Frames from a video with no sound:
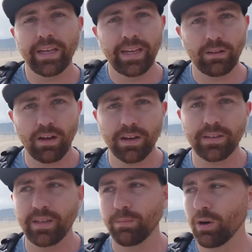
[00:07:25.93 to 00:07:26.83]
it locks
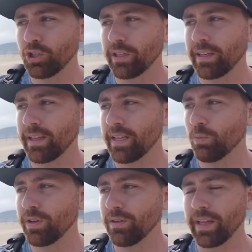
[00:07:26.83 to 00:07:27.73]
it in motion, and then
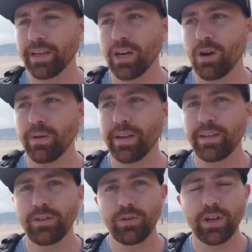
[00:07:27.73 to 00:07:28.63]
when you let go,
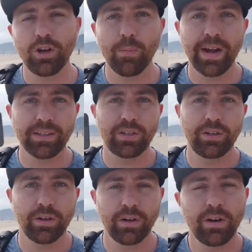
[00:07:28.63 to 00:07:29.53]
you can go back to
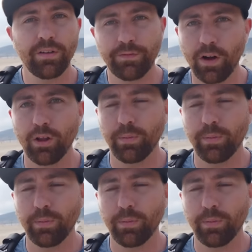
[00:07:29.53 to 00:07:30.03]
your follow